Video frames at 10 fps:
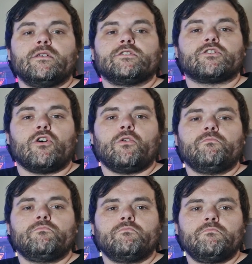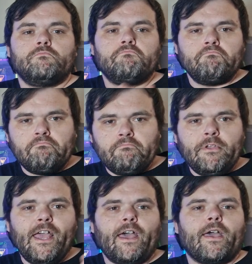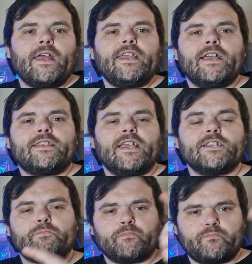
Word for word: So, yeah, any ideas?